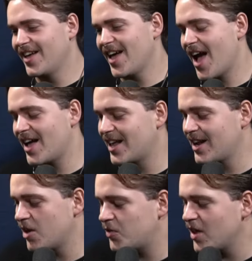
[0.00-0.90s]
and
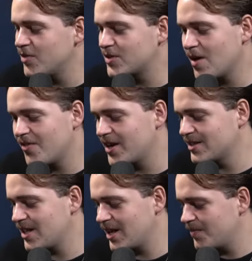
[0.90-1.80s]
then it was quite funny
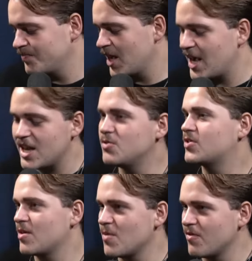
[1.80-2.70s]
because like he was
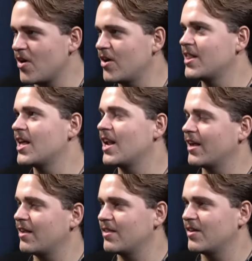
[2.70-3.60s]
trying to move on, and then
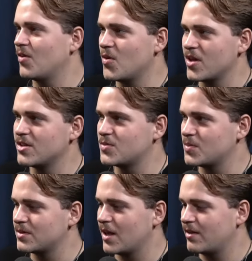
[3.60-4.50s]
like the audience
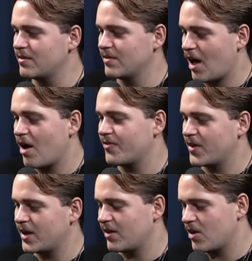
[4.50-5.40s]
was like
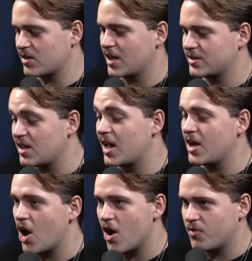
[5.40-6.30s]
laughing uh, like
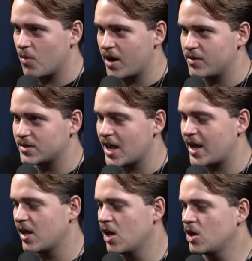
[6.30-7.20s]
slightly over what I was
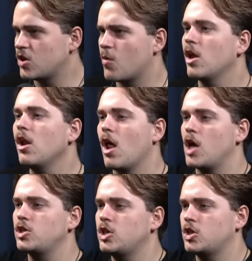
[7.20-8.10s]
saying. Yeah. So I went, no, no,
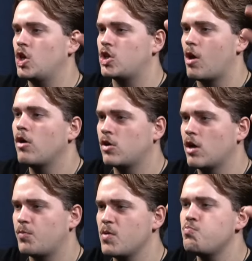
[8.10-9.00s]
no, shh, shush, shush,
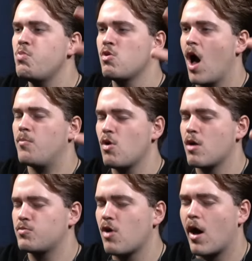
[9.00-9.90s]
Okay, be, be quiet, be
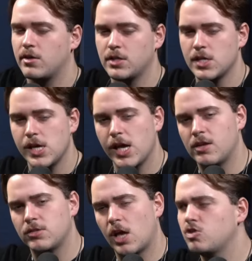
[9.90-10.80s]
quiet, be quiet.
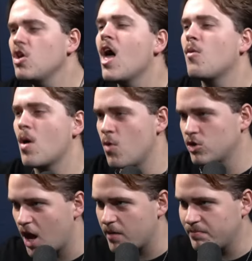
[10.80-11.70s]
And he was like, do that one more
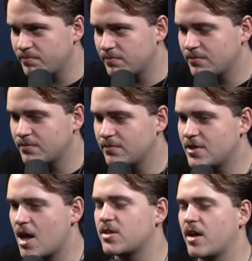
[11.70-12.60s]
time.
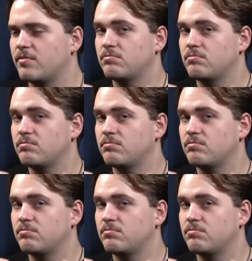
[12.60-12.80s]
And I was like,